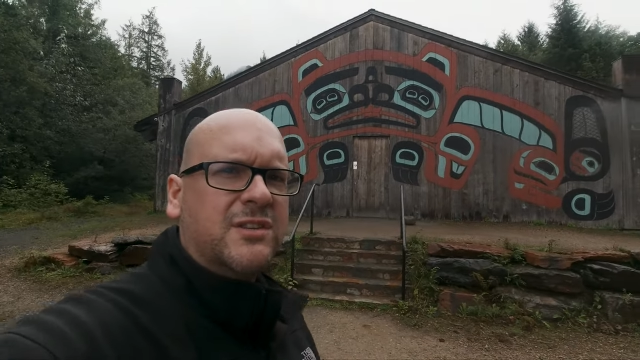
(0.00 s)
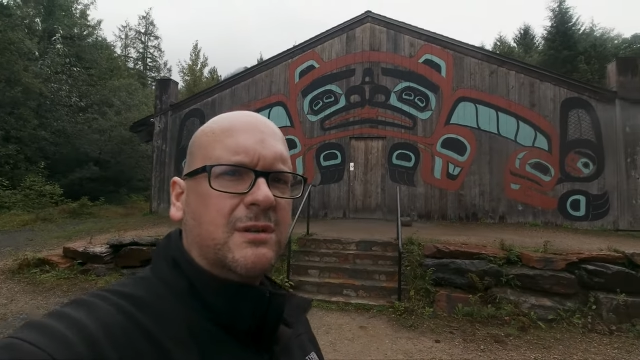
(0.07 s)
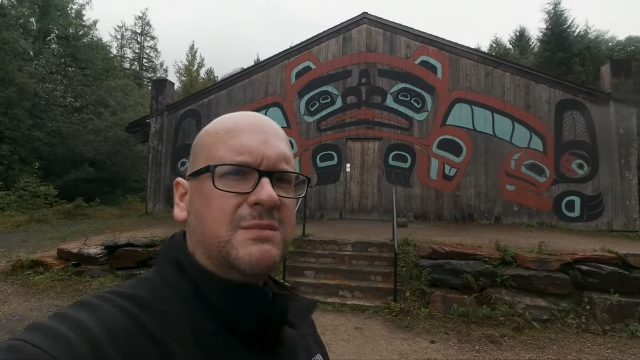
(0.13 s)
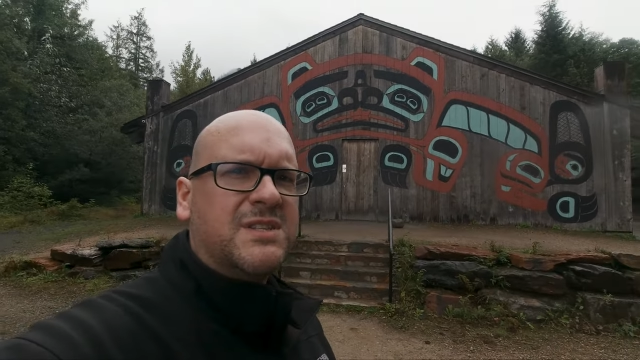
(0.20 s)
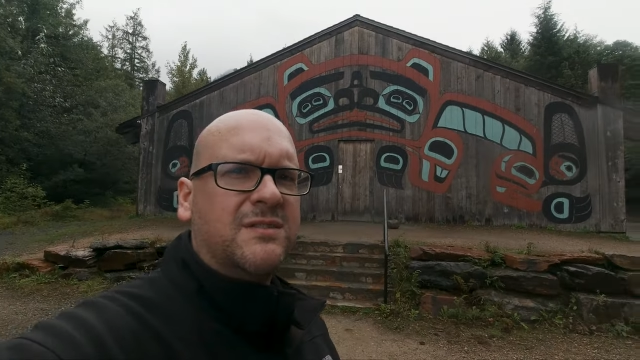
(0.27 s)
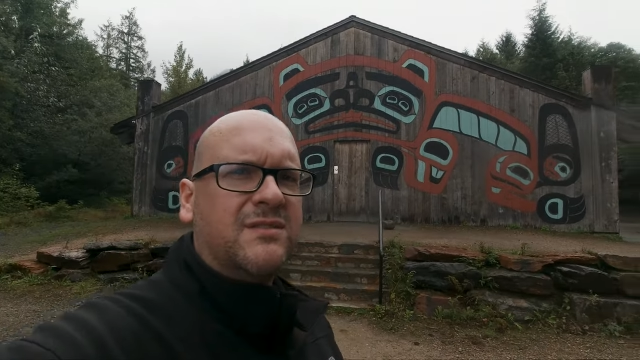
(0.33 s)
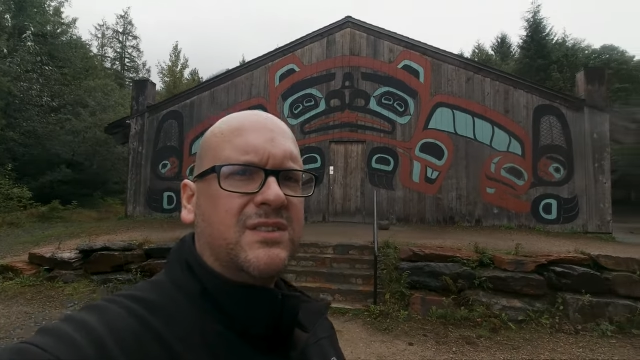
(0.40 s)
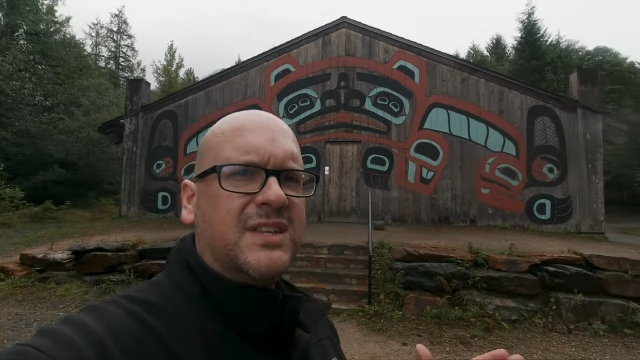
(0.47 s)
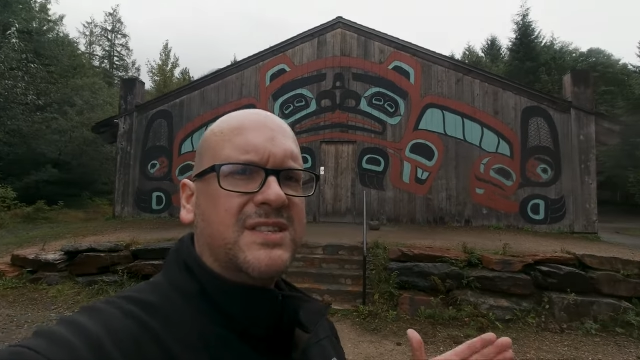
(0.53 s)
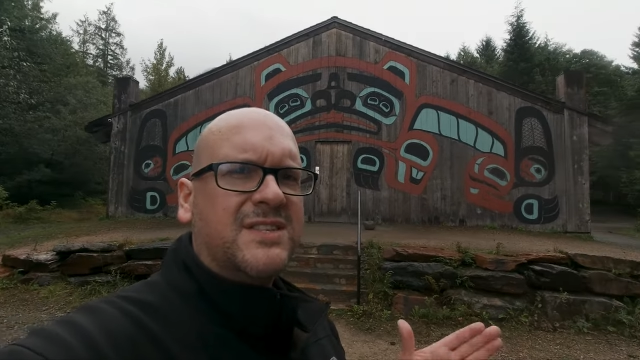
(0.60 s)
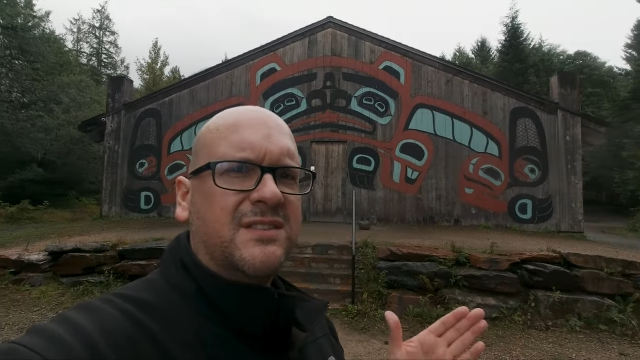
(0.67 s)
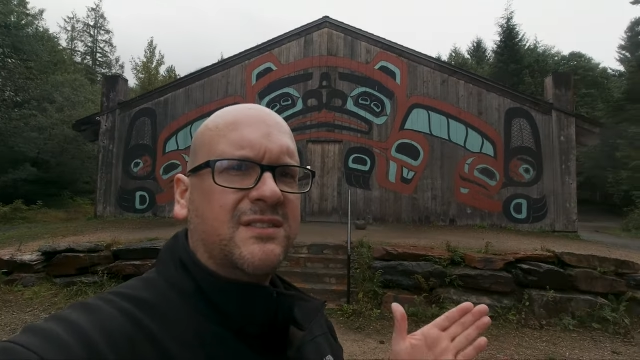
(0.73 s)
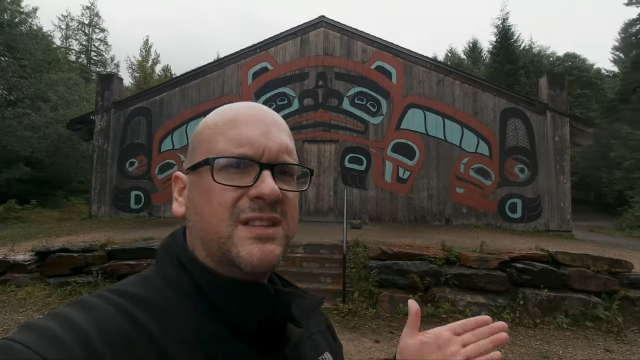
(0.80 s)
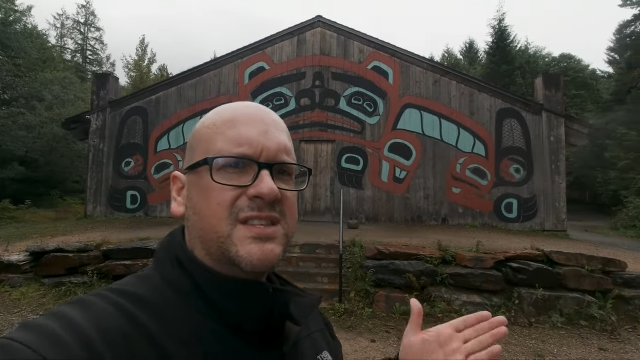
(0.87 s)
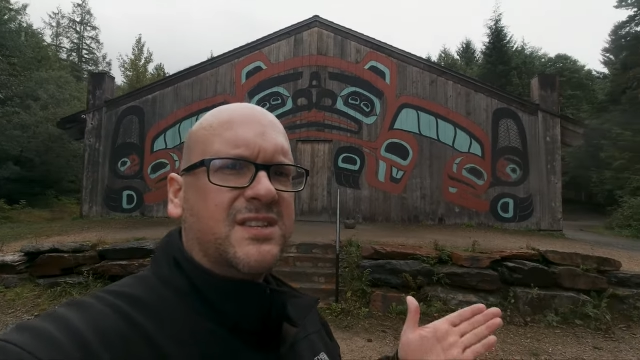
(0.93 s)
terms of
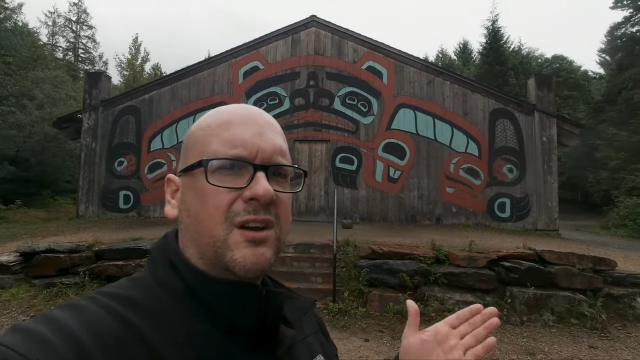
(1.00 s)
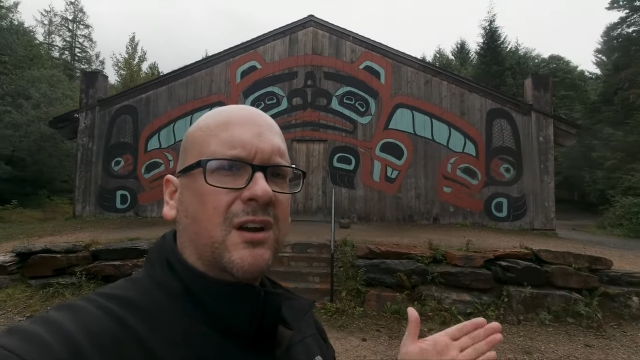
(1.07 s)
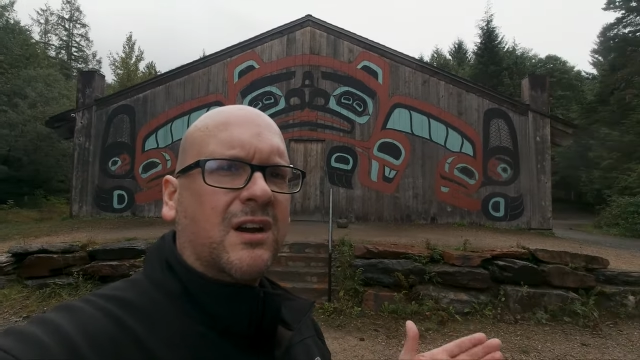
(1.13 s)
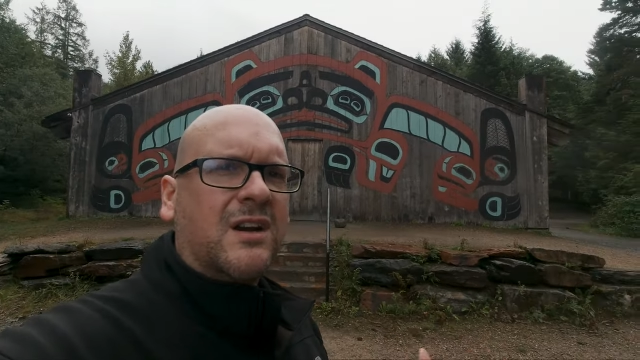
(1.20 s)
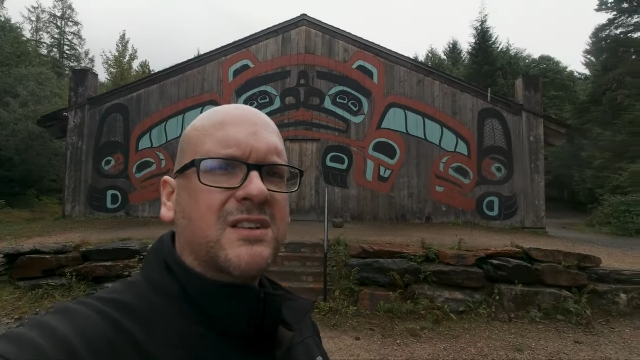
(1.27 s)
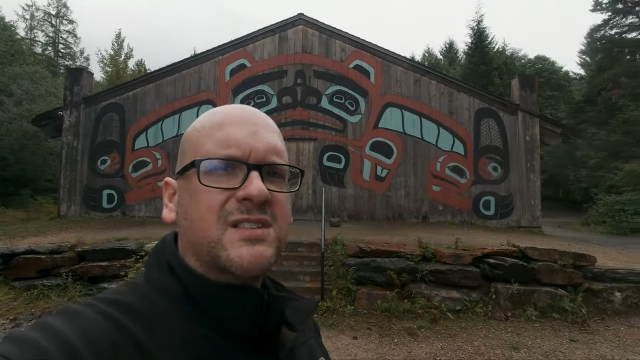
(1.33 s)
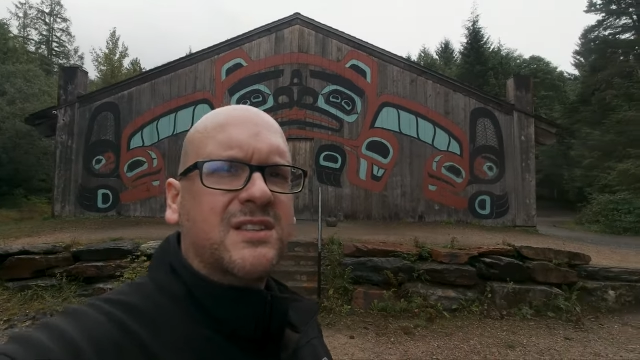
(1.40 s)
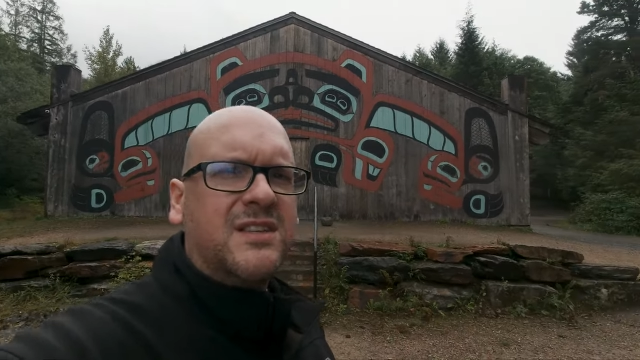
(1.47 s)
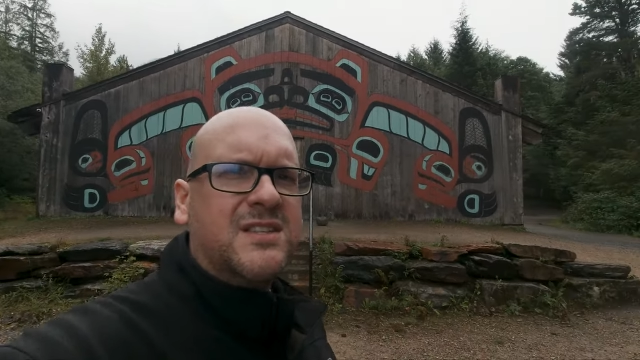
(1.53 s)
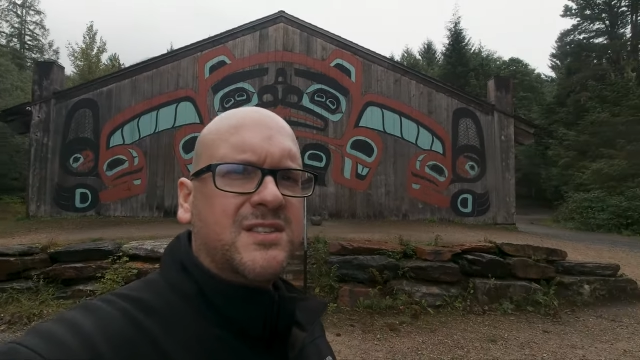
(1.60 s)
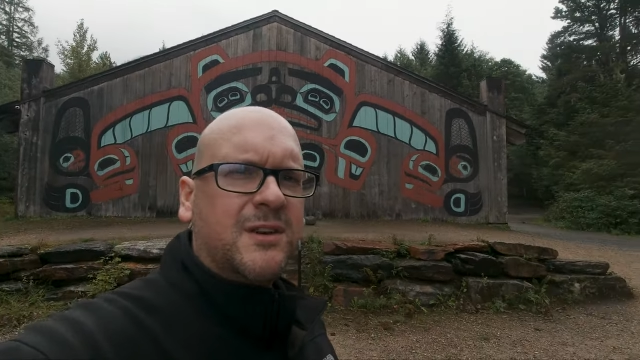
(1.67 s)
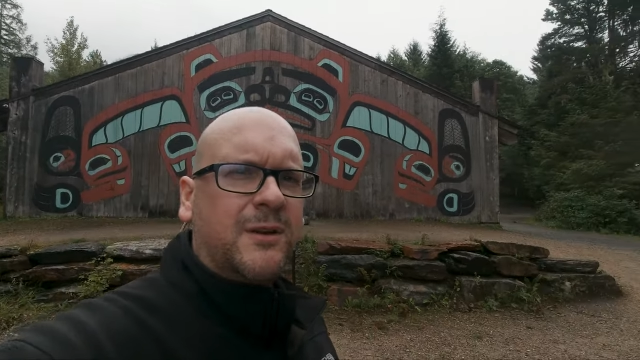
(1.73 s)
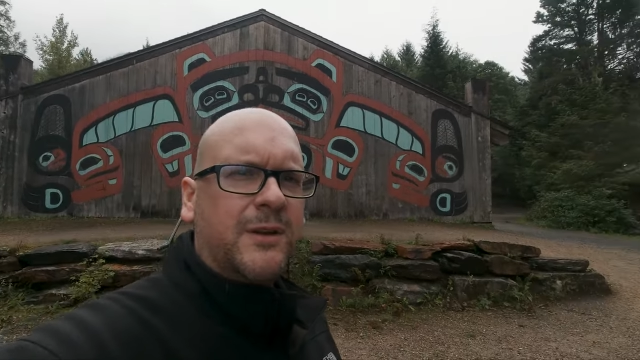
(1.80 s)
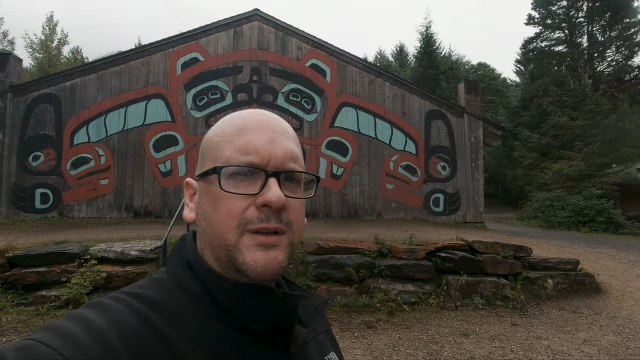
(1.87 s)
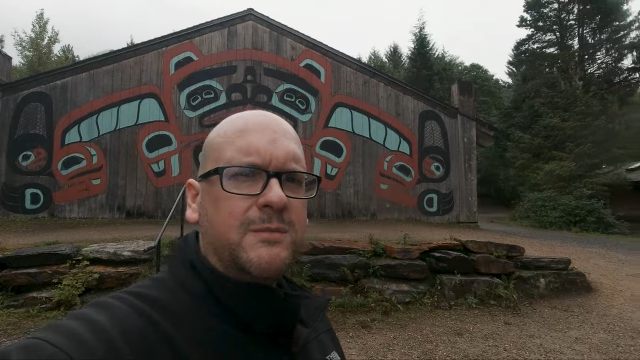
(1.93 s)
this art, these
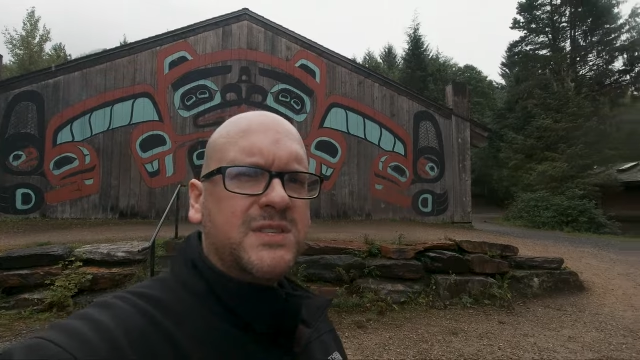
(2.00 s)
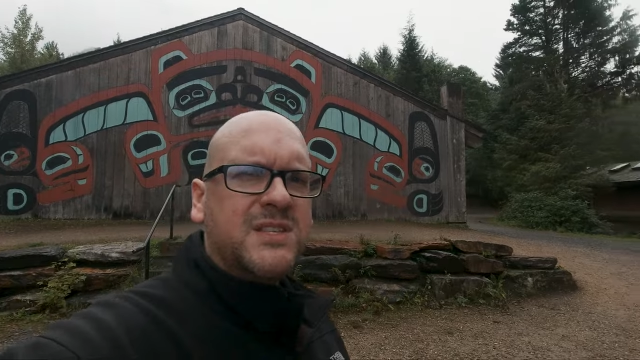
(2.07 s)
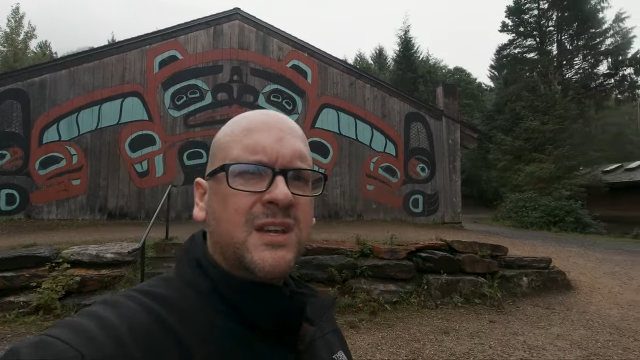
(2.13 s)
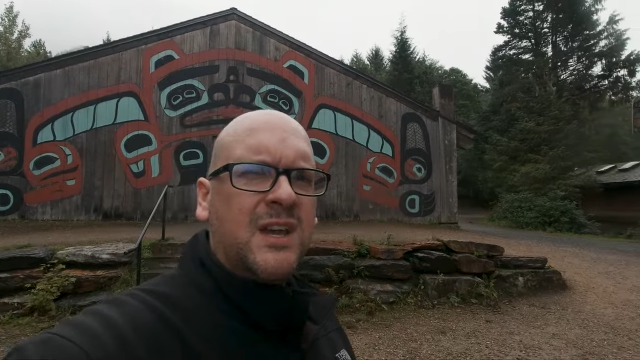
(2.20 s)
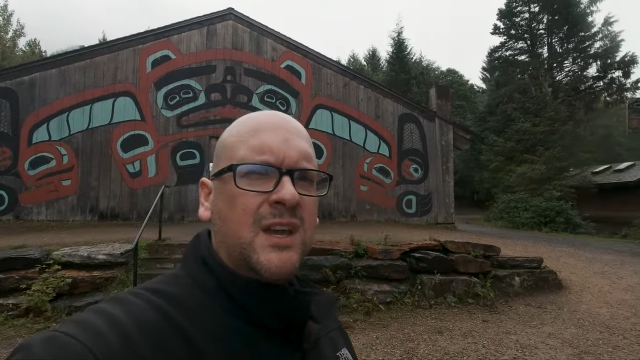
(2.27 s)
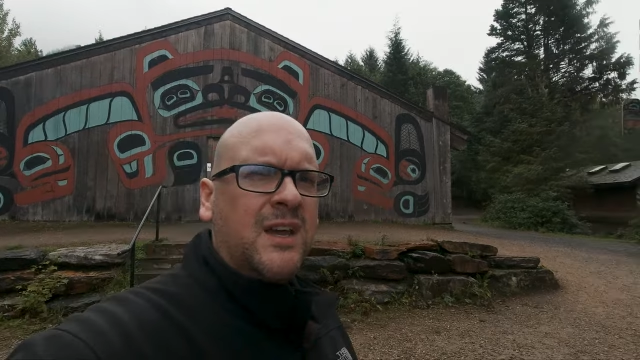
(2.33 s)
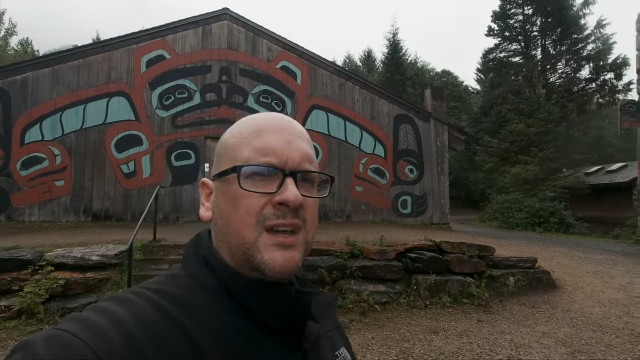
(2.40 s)
totems,